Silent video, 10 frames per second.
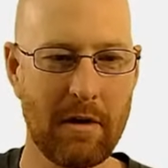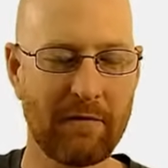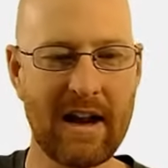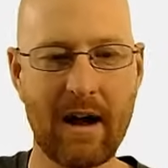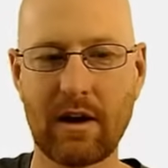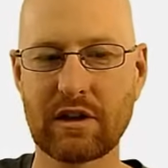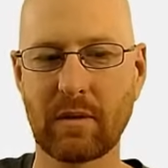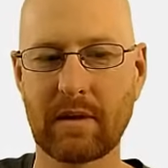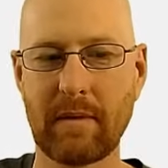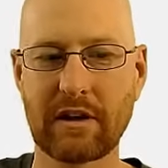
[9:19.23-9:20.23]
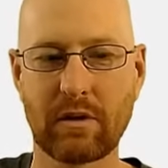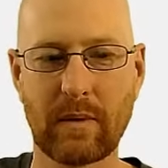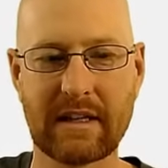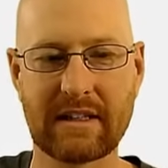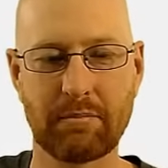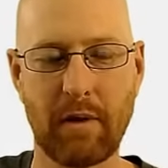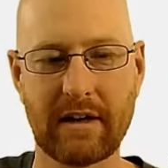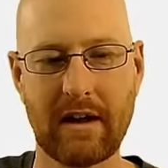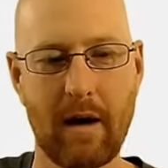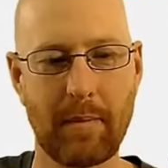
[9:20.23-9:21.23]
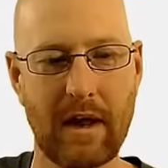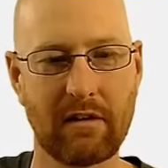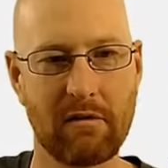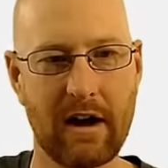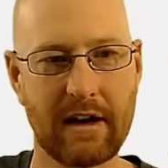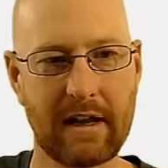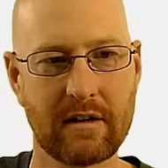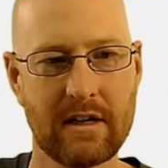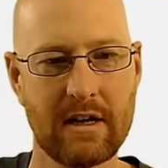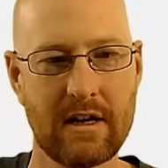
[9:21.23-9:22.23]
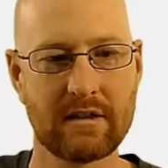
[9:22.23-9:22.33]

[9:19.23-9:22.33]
But for now, I just want to make sure we get this button up and running.